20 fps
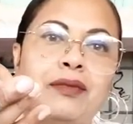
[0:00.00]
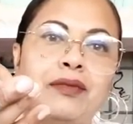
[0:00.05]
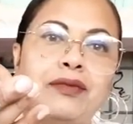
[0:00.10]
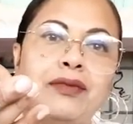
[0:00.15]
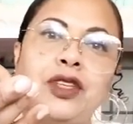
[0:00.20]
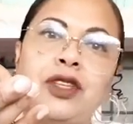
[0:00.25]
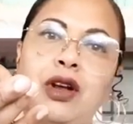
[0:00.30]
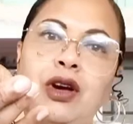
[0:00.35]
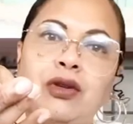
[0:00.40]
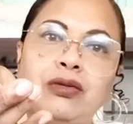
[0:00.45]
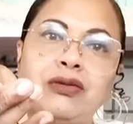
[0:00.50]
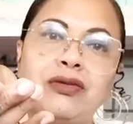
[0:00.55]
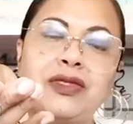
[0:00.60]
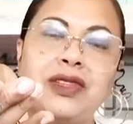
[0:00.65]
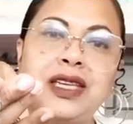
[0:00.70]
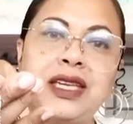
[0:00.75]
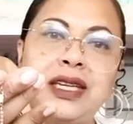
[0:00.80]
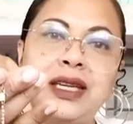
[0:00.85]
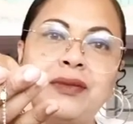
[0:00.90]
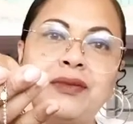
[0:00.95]
you know,
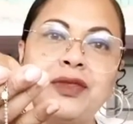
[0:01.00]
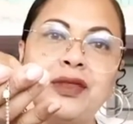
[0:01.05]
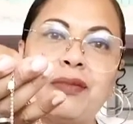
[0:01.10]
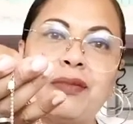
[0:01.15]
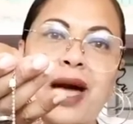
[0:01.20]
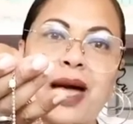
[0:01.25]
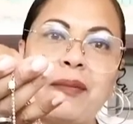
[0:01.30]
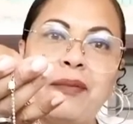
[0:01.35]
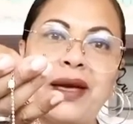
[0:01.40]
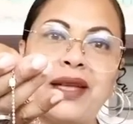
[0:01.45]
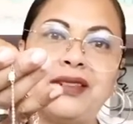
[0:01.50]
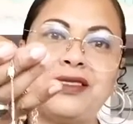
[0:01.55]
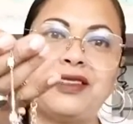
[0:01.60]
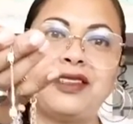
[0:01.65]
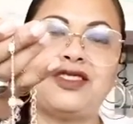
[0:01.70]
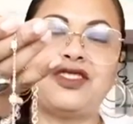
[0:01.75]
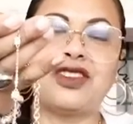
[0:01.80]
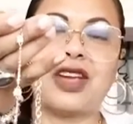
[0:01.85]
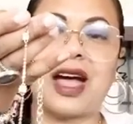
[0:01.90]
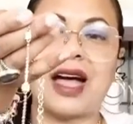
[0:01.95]
themed by
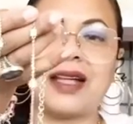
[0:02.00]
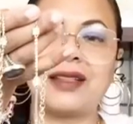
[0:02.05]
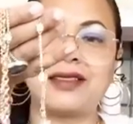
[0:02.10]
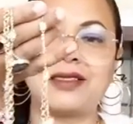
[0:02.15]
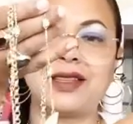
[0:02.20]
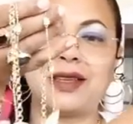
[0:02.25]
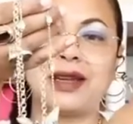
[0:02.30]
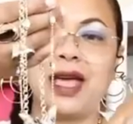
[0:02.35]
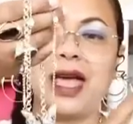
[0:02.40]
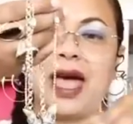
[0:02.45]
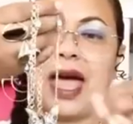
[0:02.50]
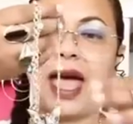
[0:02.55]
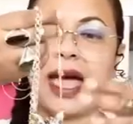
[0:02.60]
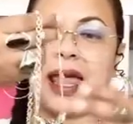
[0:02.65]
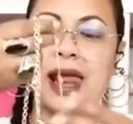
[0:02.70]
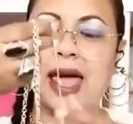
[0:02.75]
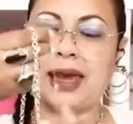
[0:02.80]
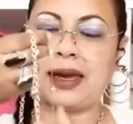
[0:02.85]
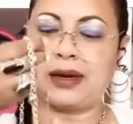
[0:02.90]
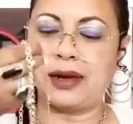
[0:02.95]
Betsey Johnson,
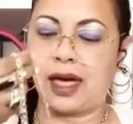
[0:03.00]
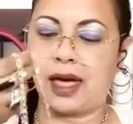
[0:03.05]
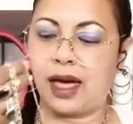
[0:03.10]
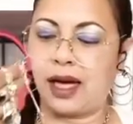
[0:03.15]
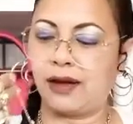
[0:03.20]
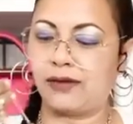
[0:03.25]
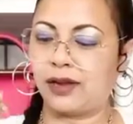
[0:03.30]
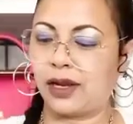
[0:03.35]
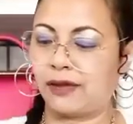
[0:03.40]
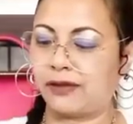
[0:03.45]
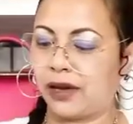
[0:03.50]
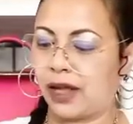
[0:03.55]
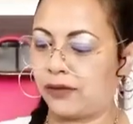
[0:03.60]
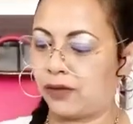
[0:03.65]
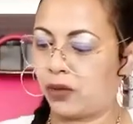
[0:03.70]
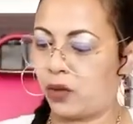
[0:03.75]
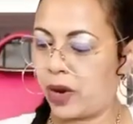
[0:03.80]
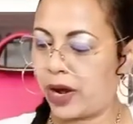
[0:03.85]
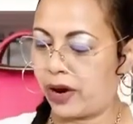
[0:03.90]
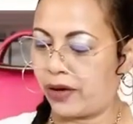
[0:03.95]
and I
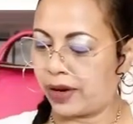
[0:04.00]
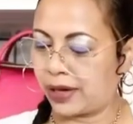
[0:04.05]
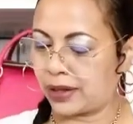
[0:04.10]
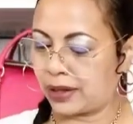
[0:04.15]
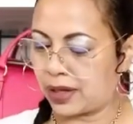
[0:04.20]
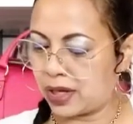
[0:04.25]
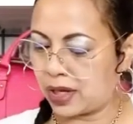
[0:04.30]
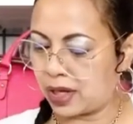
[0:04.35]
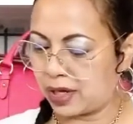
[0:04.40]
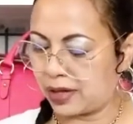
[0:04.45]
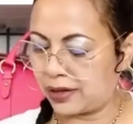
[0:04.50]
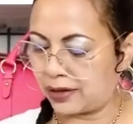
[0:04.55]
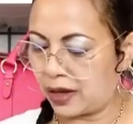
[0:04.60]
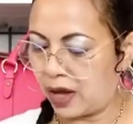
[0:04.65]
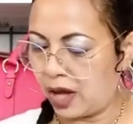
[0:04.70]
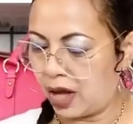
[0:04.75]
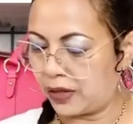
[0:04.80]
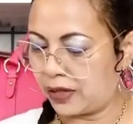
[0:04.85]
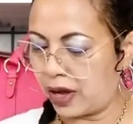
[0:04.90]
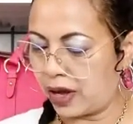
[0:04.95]
love wearing these.
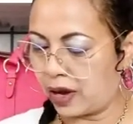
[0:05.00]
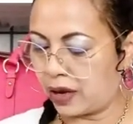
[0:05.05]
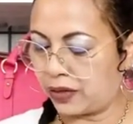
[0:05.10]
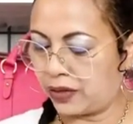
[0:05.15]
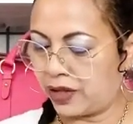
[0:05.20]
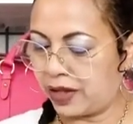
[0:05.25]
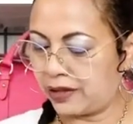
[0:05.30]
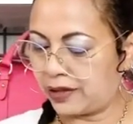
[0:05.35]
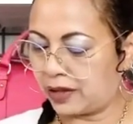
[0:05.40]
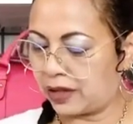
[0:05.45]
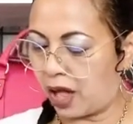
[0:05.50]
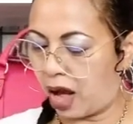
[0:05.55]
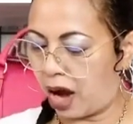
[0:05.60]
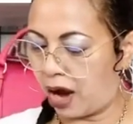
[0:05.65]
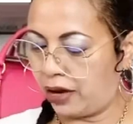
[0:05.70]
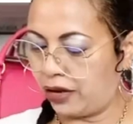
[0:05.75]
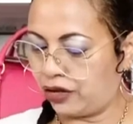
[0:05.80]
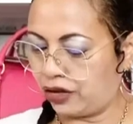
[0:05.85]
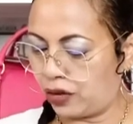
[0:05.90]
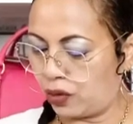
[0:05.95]
This
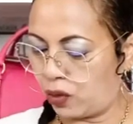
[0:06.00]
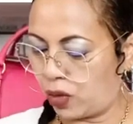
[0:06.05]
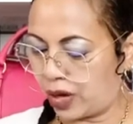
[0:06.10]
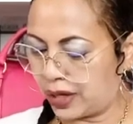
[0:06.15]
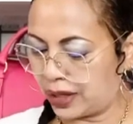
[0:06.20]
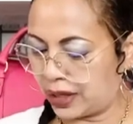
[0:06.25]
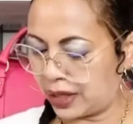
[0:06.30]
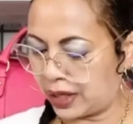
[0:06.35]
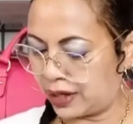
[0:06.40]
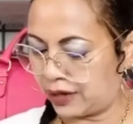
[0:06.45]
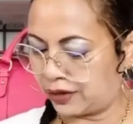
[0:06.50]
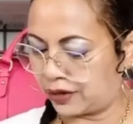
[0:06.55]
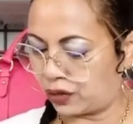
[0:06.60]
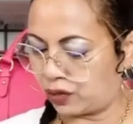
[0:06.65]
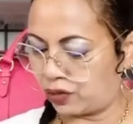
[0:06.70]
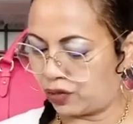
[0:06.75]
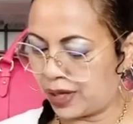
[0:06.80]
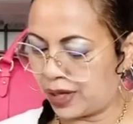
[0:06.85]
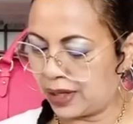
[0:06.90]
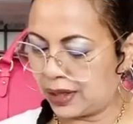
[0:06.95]
larger one is
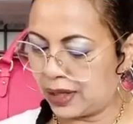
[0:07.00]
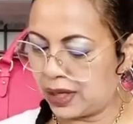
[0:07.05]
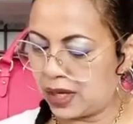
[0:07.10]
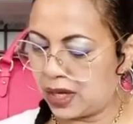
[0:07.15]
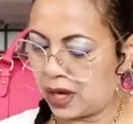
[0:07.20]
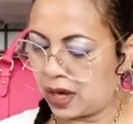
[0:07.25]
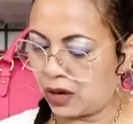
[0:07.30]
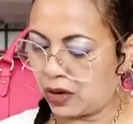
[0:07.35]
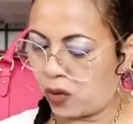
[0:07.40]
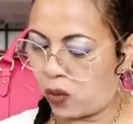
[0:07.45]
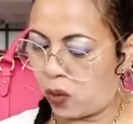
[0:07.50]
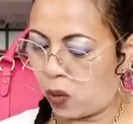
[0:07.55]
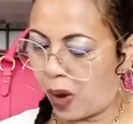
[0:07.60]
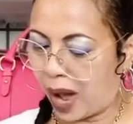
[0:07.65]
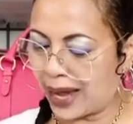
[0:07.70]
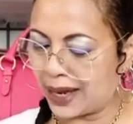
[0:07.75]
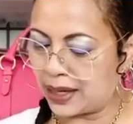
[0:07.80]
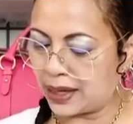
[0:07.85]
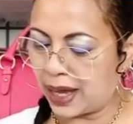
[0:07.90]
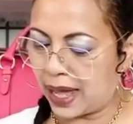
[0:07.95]
really
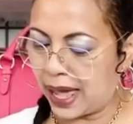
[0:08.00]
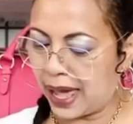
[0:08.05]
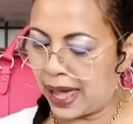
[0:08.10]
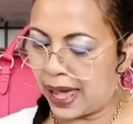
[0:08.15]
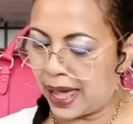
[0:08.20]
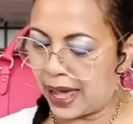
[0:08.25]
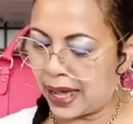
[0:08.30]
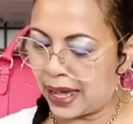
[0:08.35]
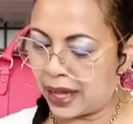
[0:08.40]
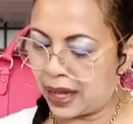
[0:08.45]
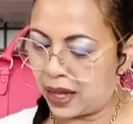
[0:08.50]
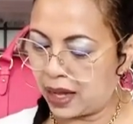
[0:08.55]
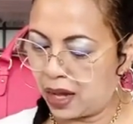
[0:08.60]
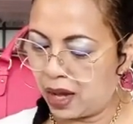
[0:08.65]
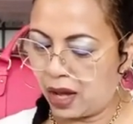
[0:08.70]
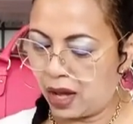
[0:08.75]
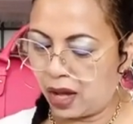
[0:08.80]
quite a